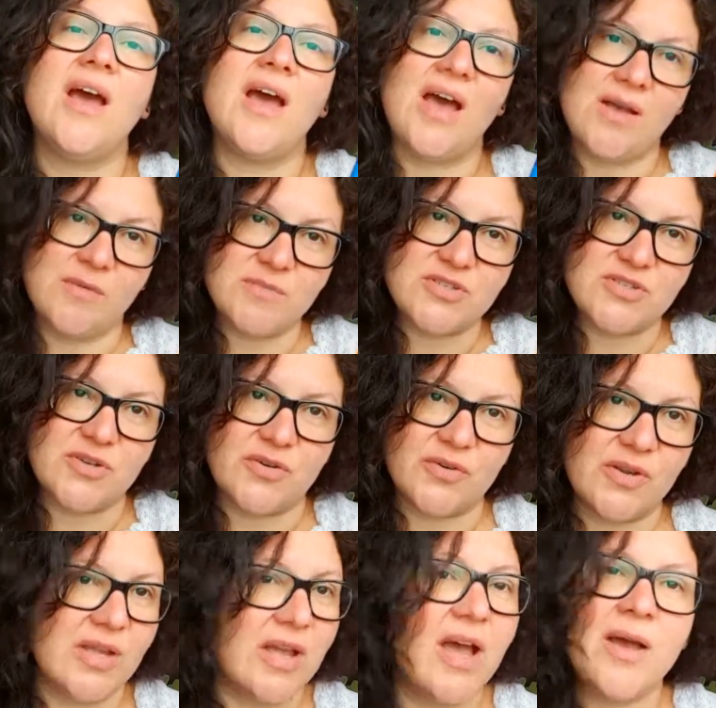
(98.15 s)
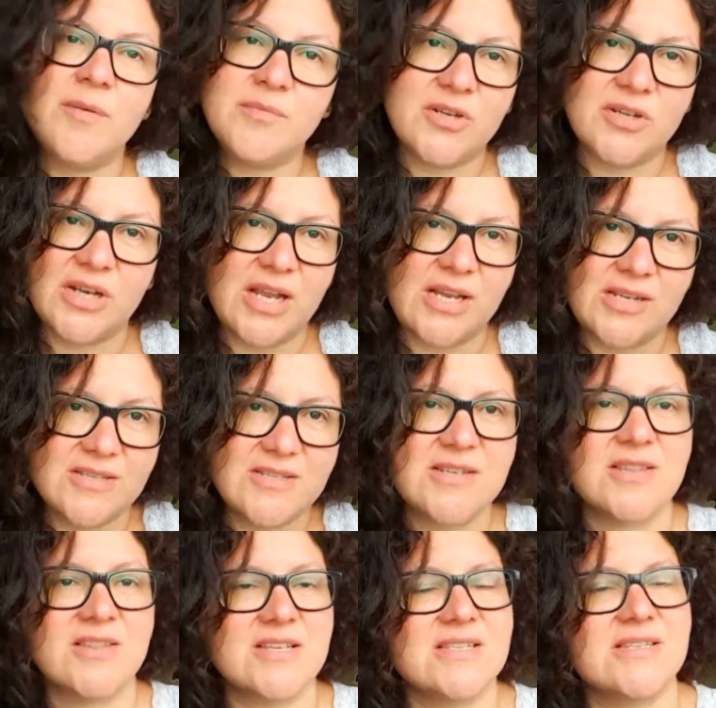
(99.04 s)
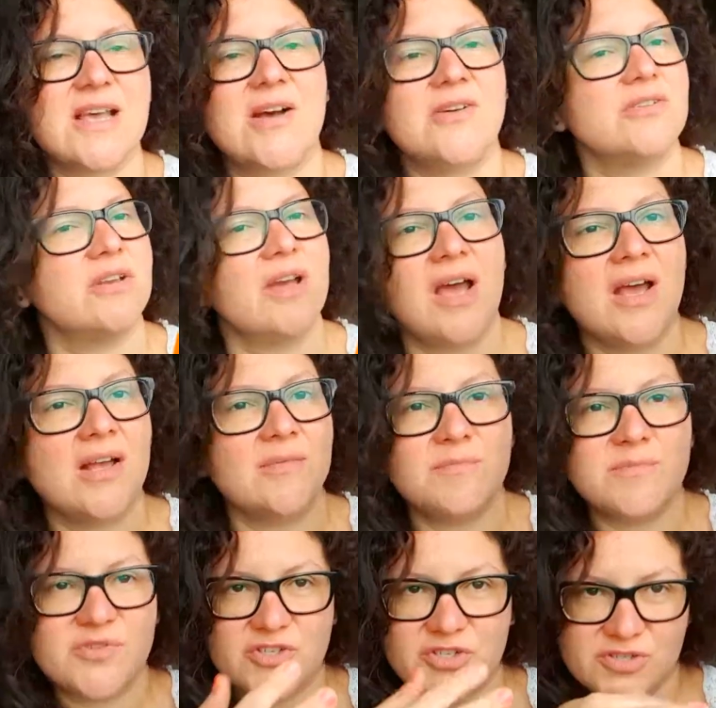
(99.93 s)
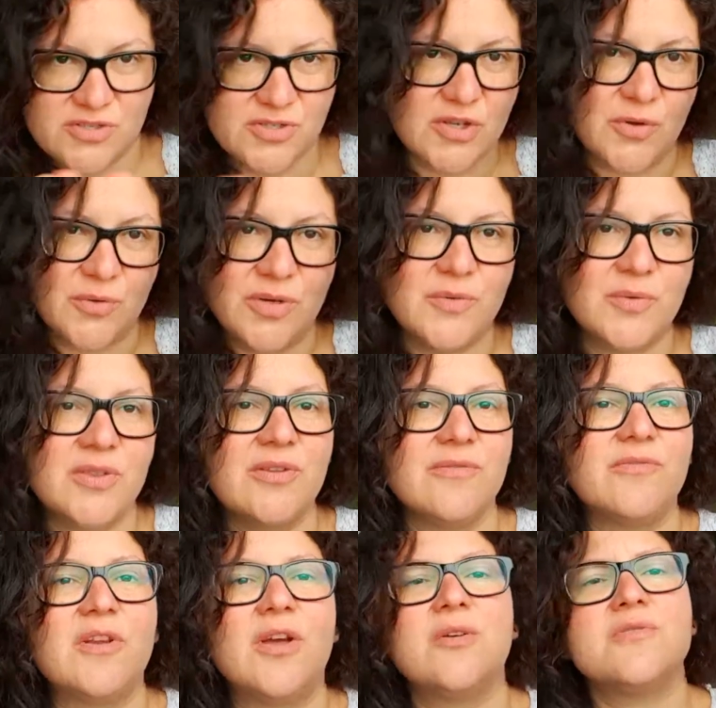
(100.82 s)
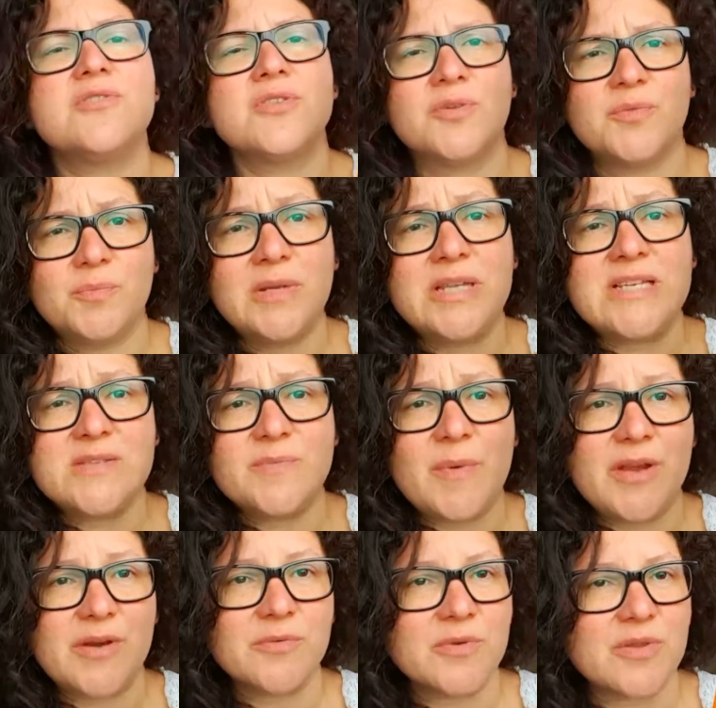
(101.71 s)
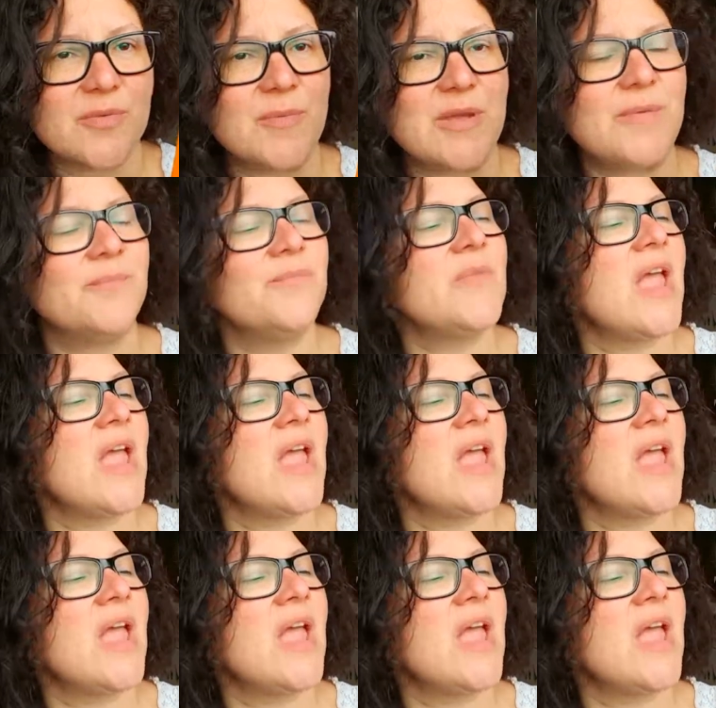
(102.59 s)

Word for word: I'm sorry, I'm not editing this out. I'm just going with the flow, so please bear with me.